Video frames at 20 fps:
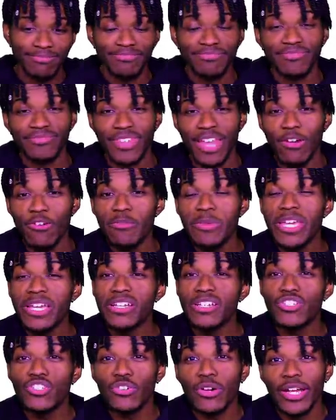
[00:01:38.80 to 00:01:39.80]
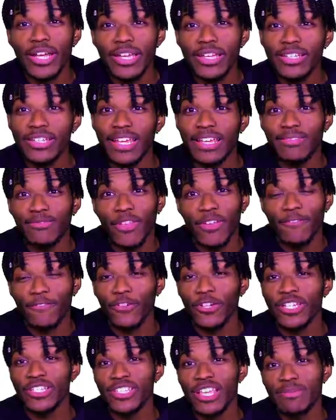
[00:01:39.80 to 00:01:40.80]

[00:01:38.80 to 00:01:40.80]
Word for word: that would be a good trade. That, that frees